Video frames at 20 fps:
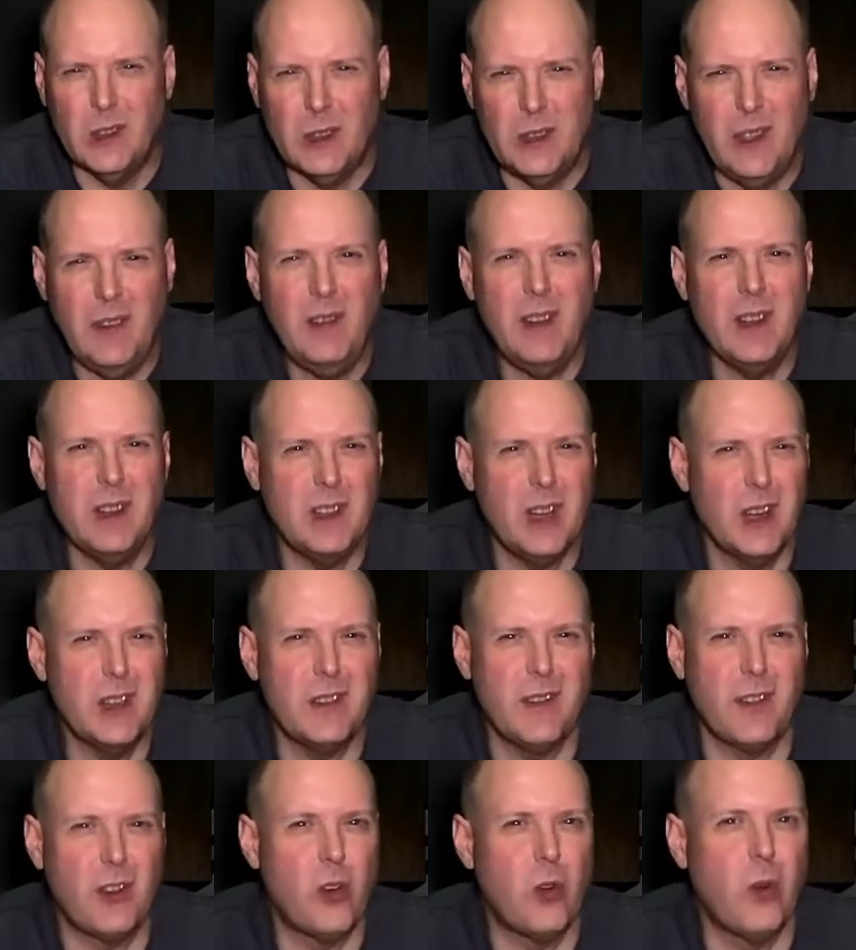even a touch
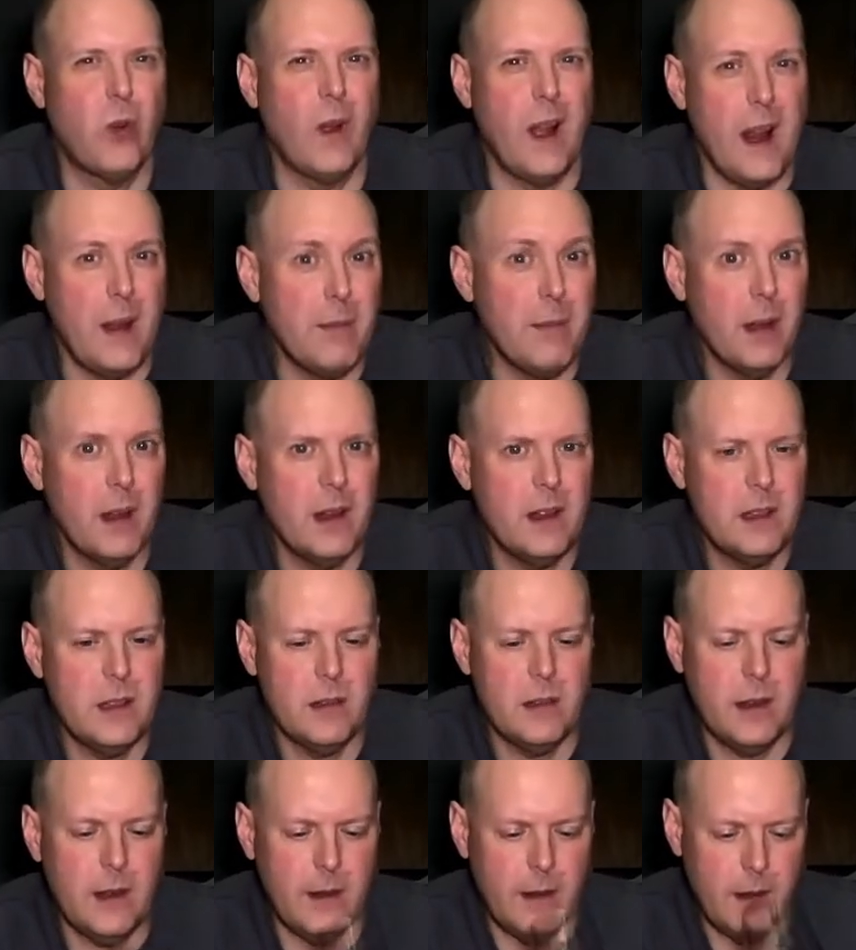of cranberry
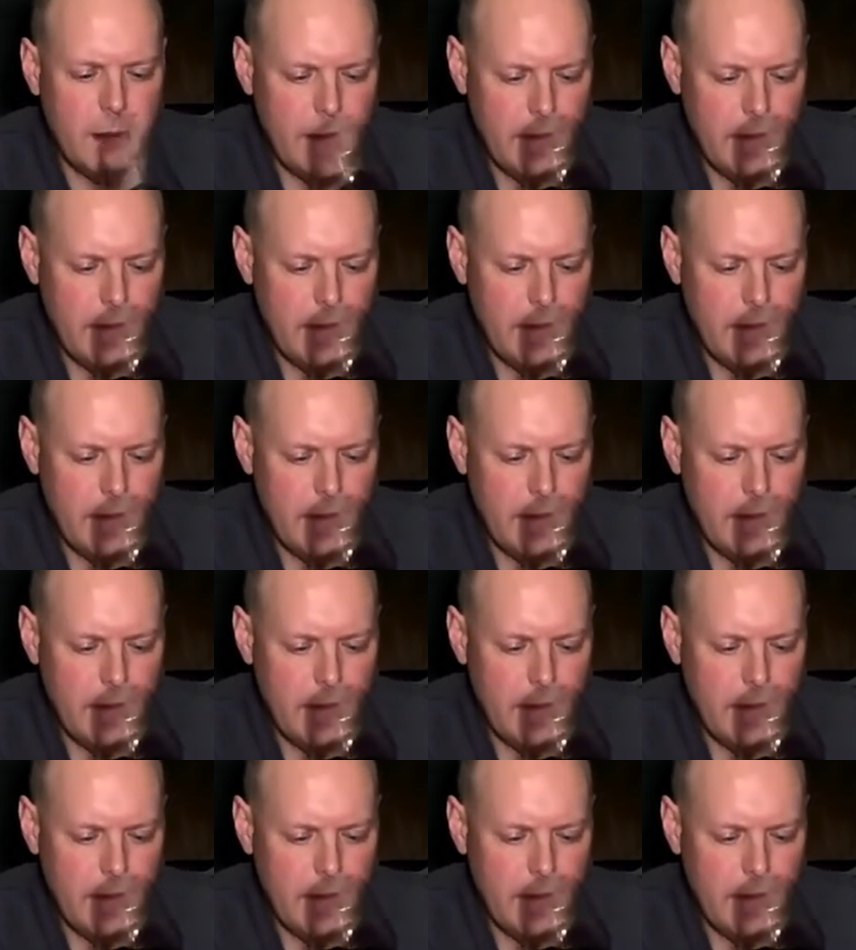to it.